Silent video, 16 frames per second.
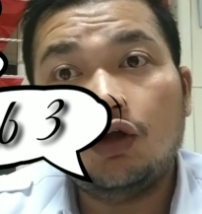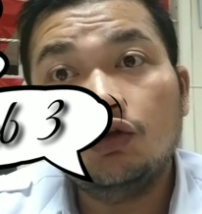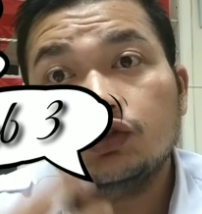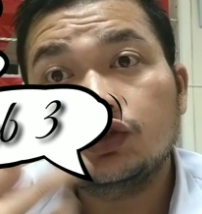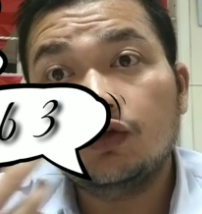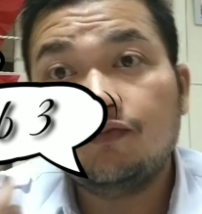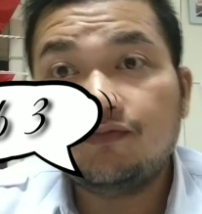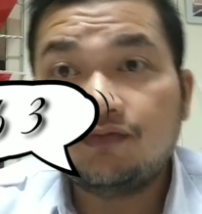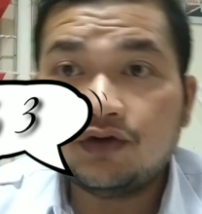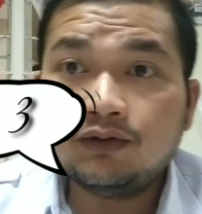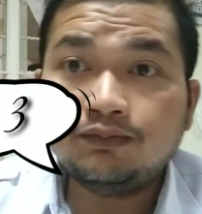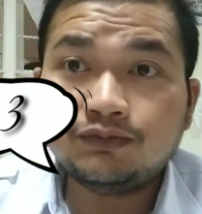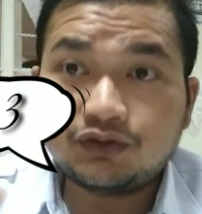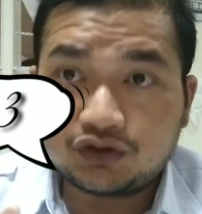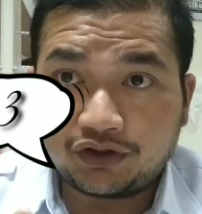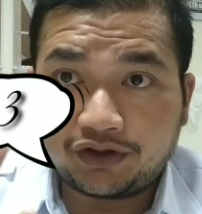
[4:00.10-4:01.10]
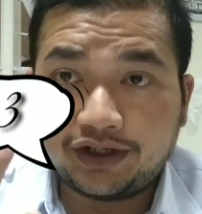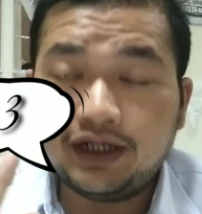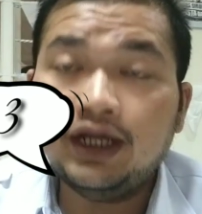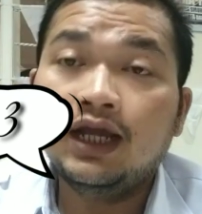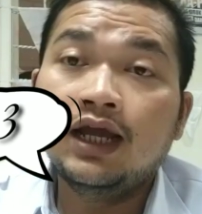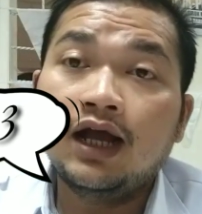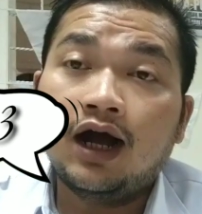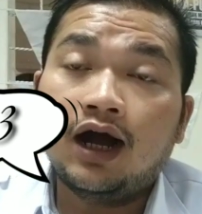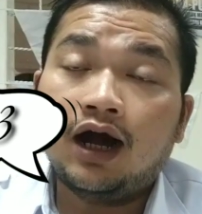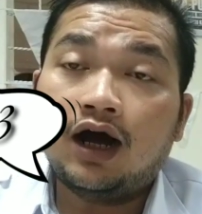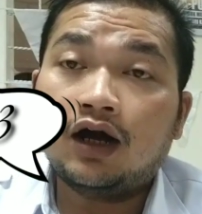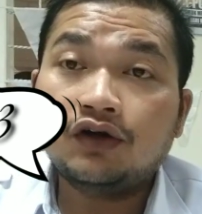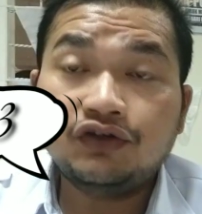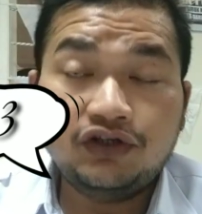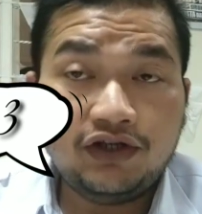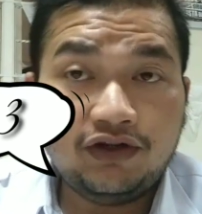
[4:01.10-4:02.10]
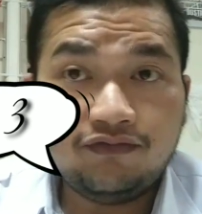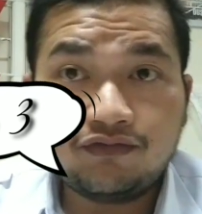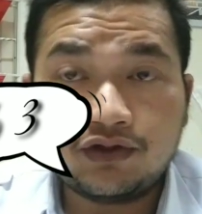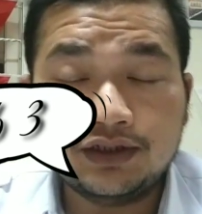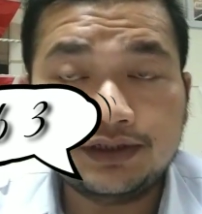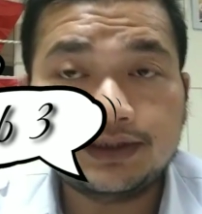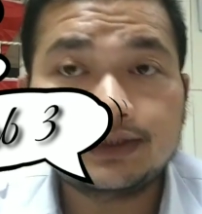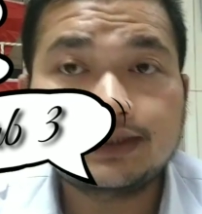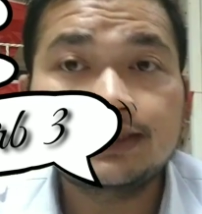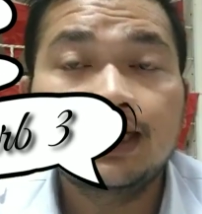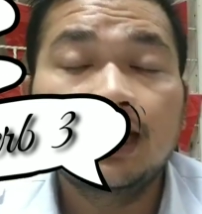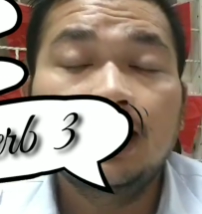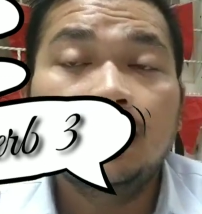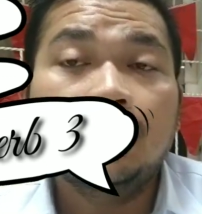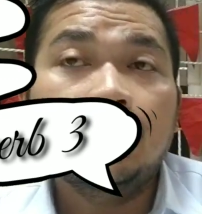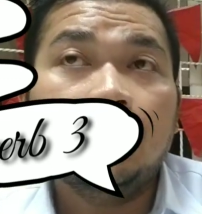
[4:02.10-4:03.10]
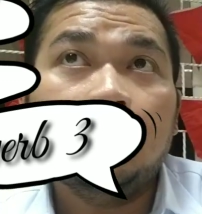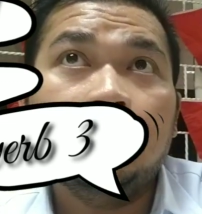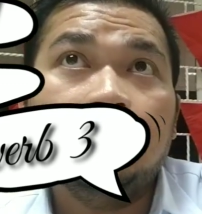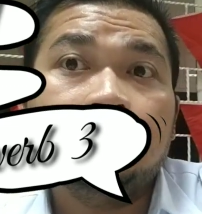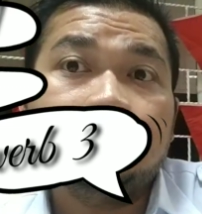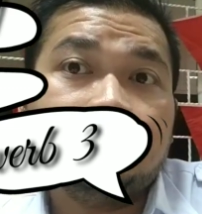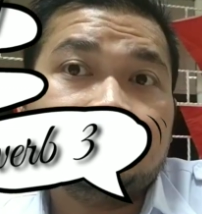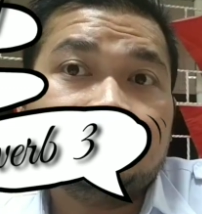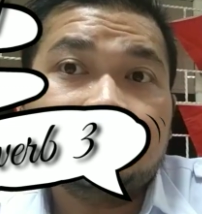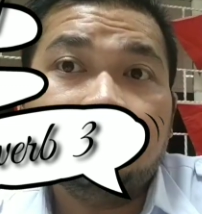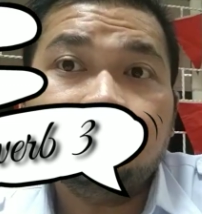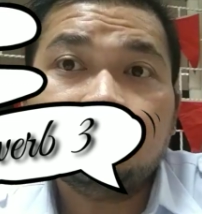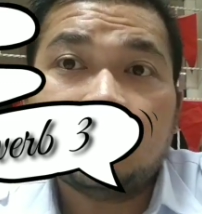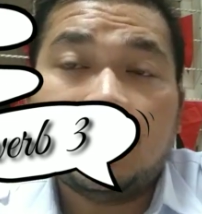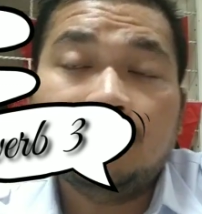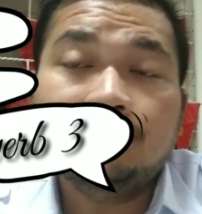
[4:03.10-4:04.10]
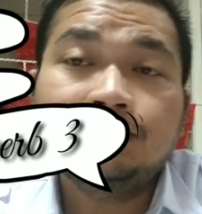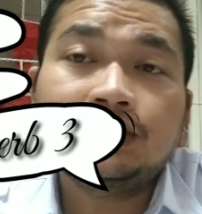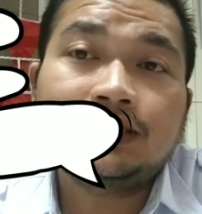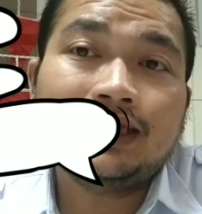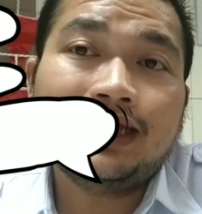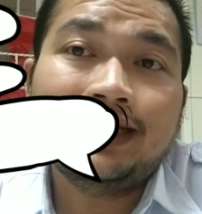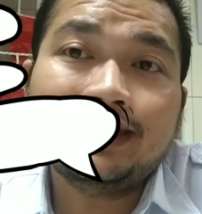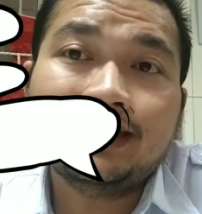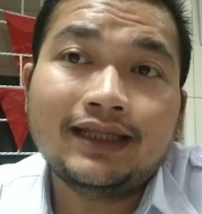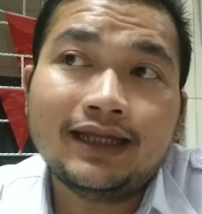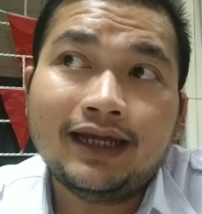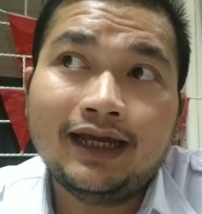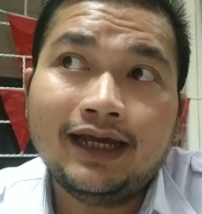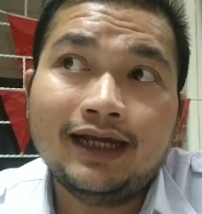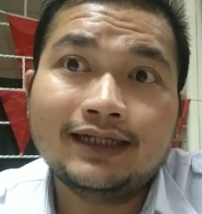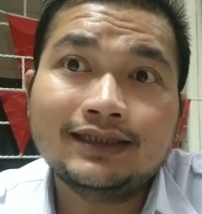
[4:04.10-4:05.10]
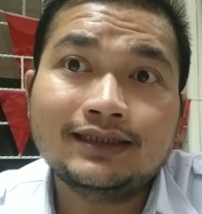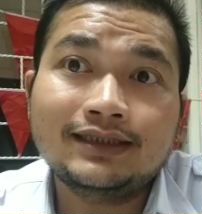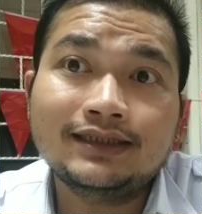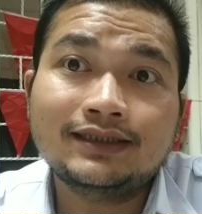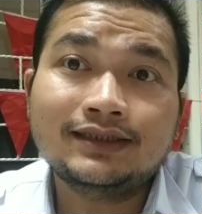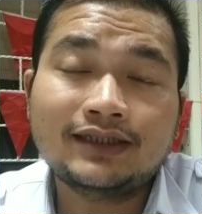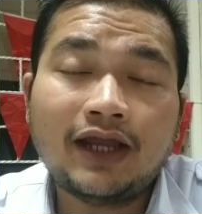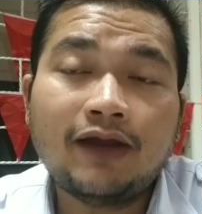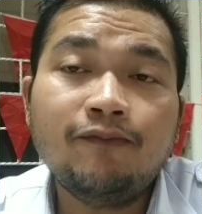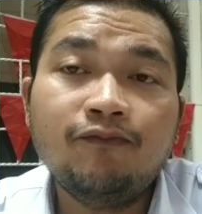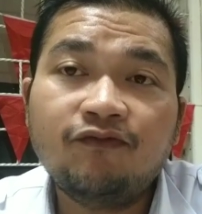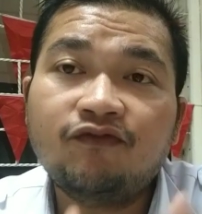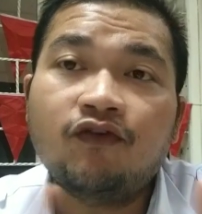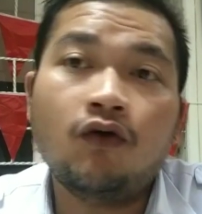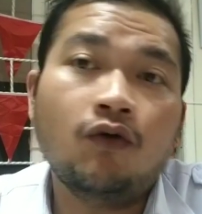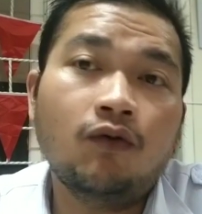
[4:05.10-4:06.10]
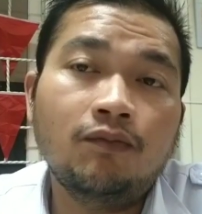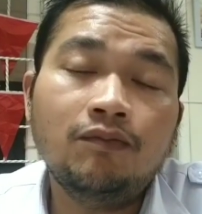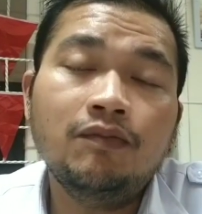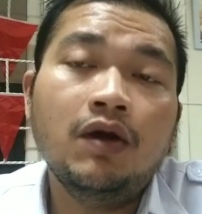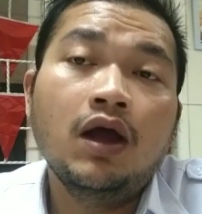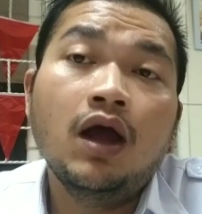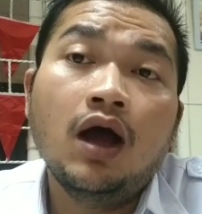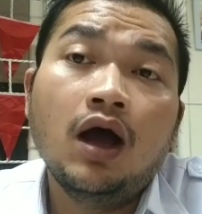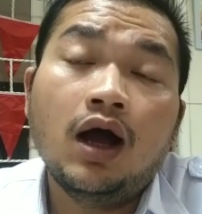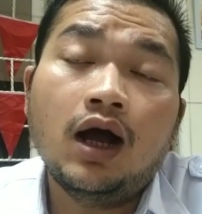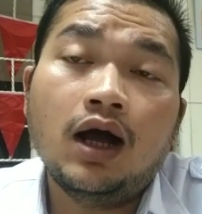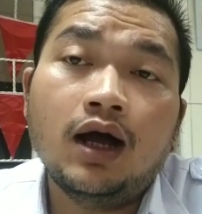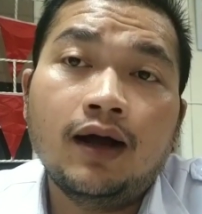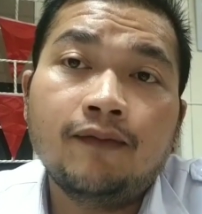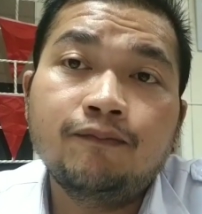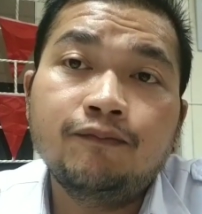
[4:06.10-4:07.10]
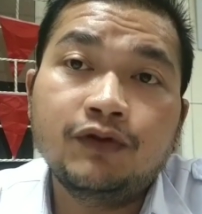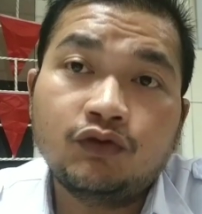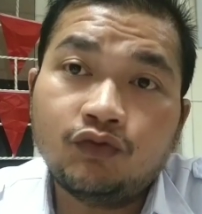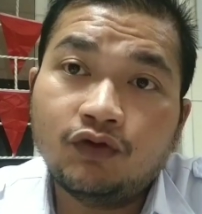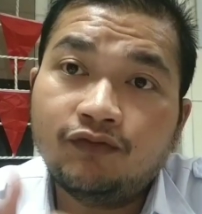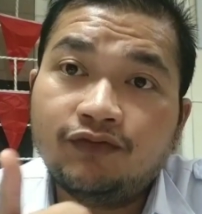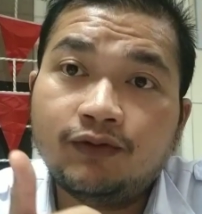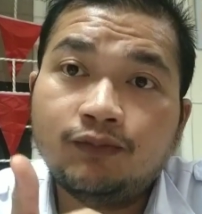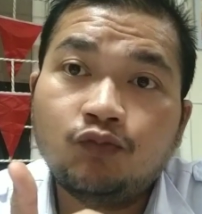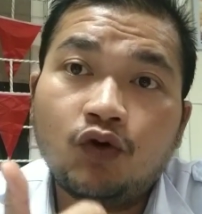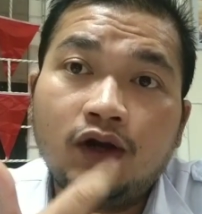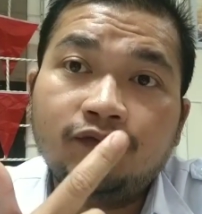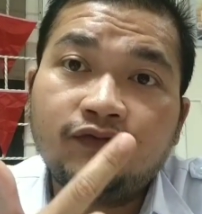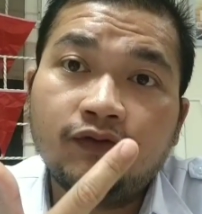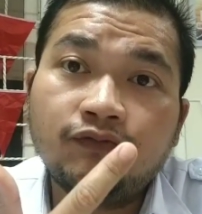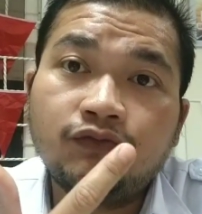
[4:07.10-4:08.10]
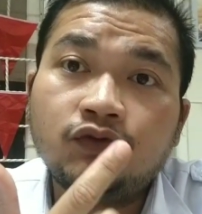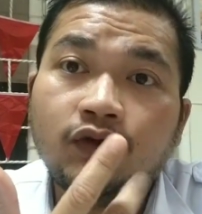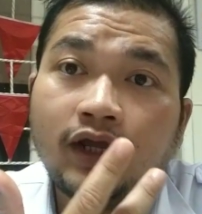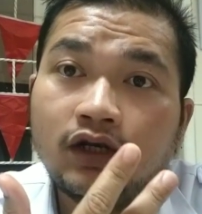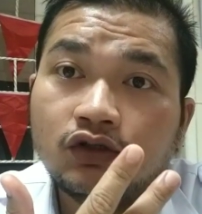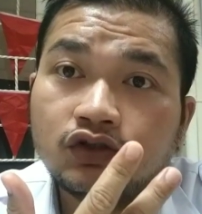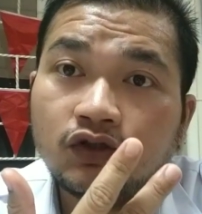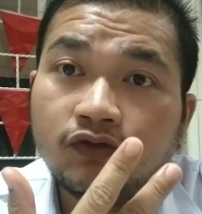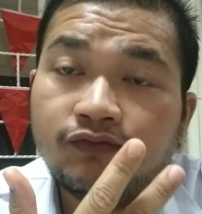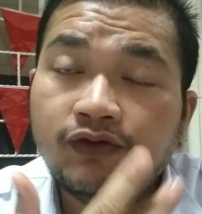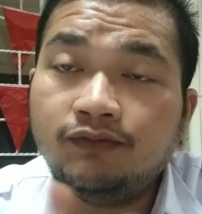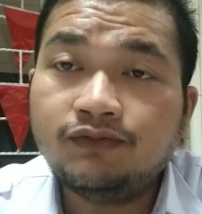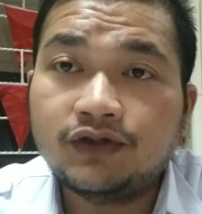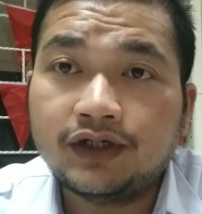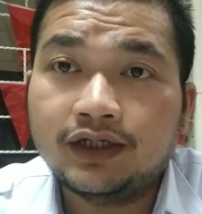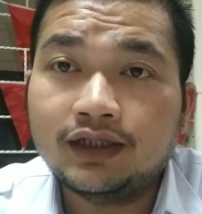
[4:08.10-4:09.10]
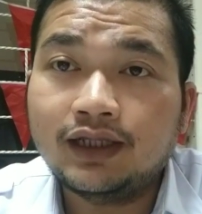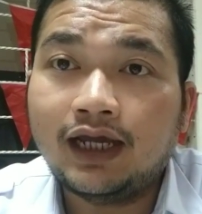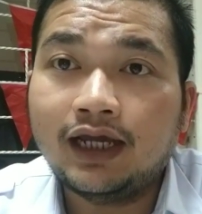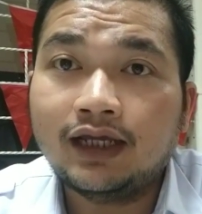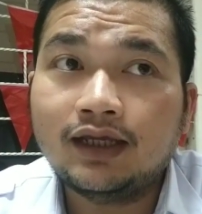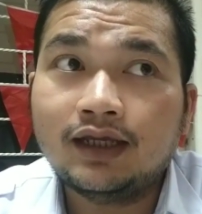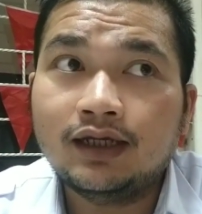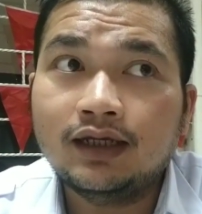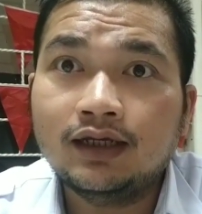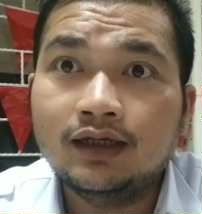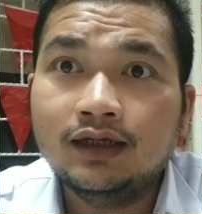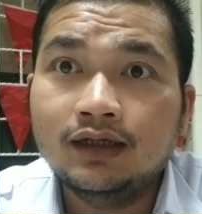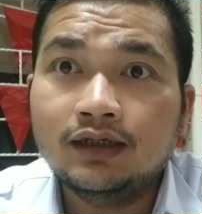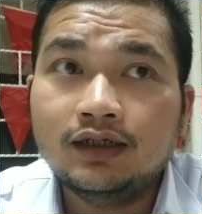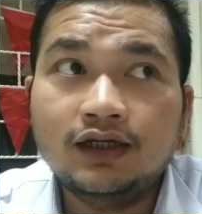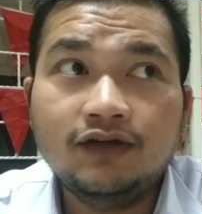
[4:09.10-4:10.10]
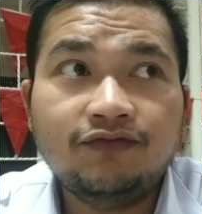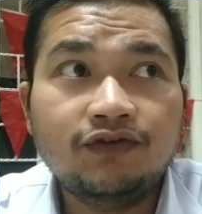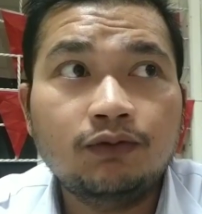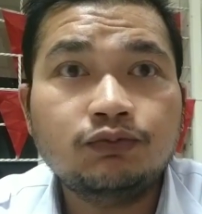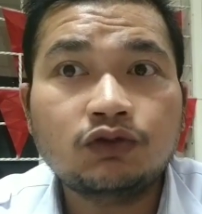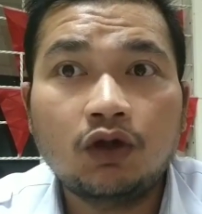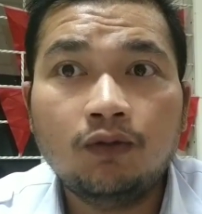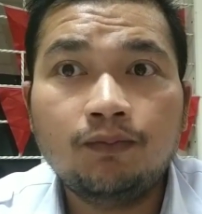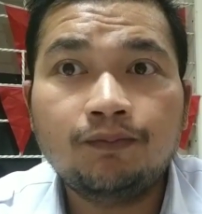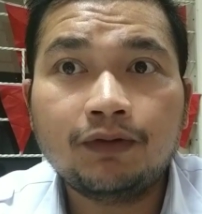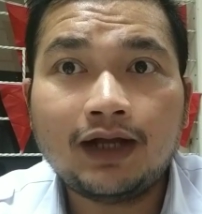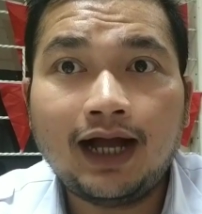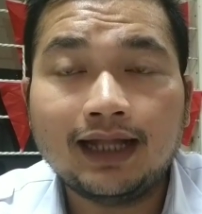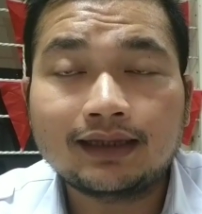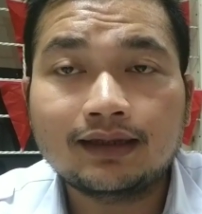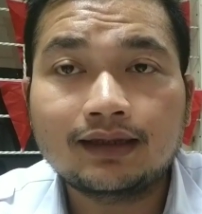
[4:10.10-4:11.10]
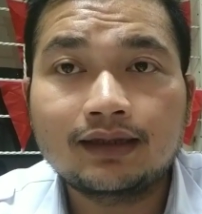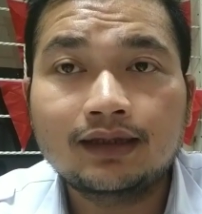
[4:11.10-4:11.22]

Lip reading: also verb 3 are different. Sometimes it has the same form between verb 1, verb 2, and also verb 3, like the verbs of cut.